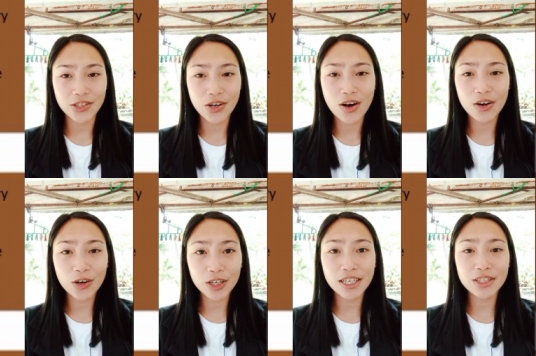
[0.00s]
So,
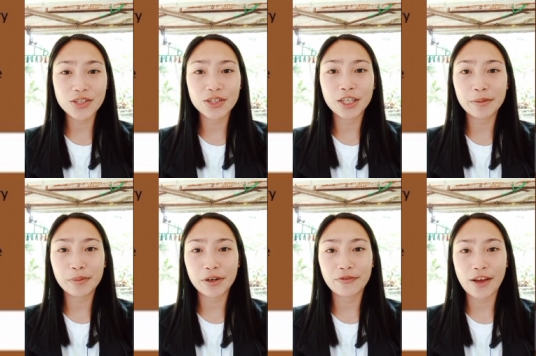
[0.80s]
according to
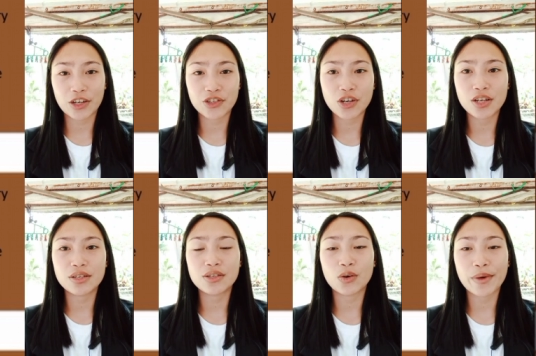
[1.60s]
their
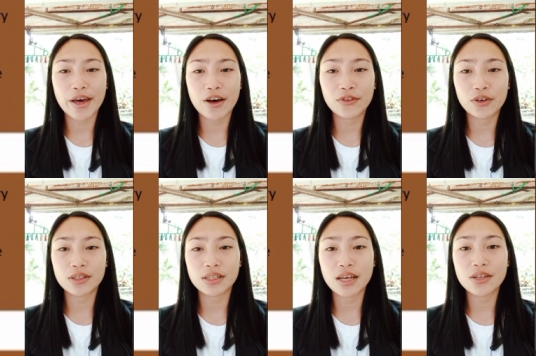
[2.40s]
perfection, so we have
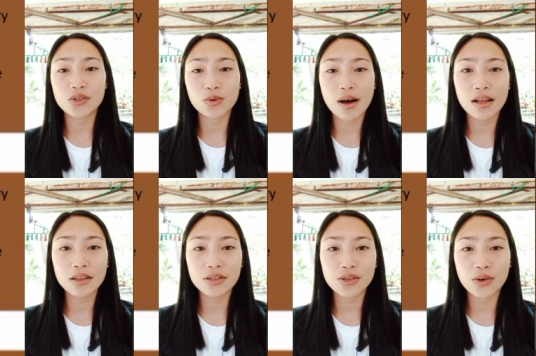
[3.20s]

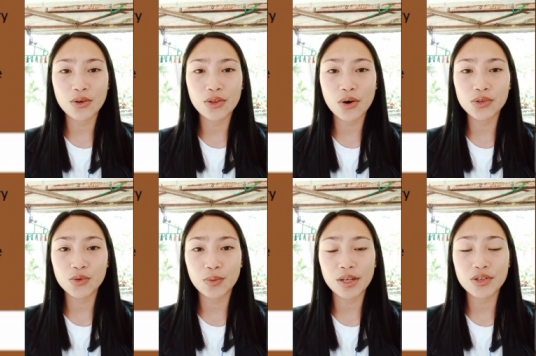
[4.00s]
consensual, so
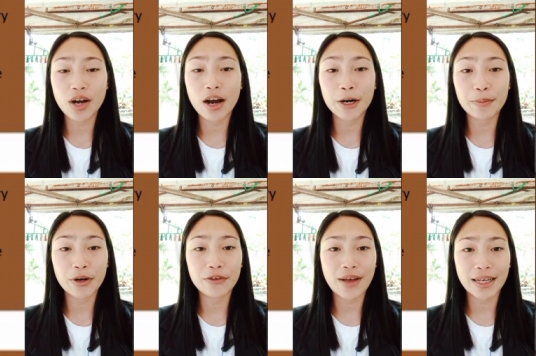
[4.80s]
those which are
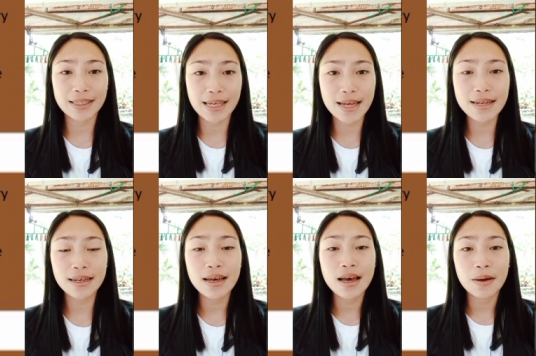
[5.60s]
perfected
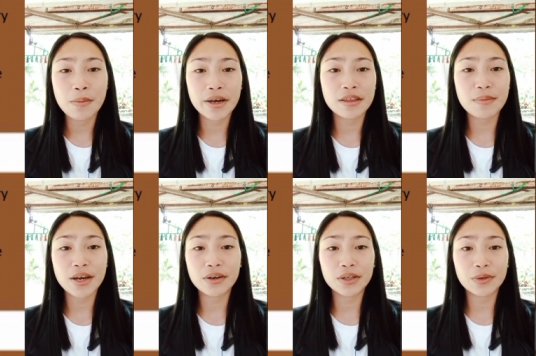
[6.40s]
by the
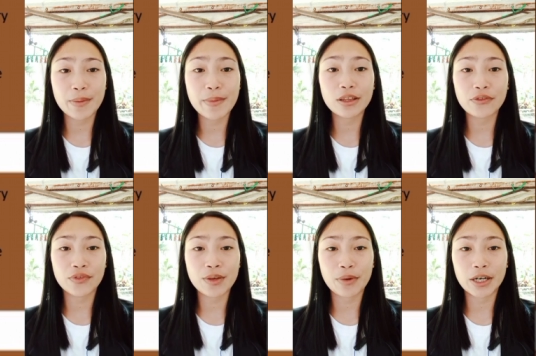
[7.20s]
mere agreement of the
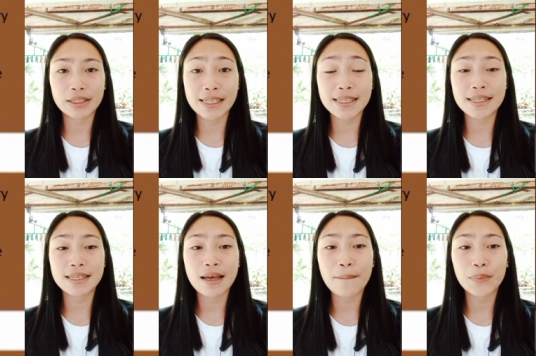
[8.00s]
parties,
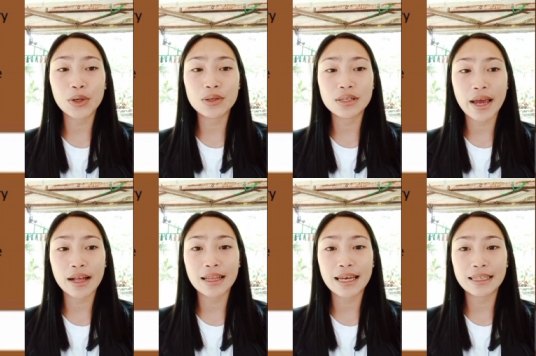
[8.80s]
example, sale
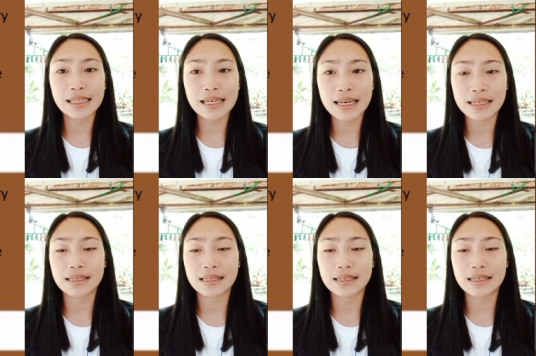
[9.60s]
and lease.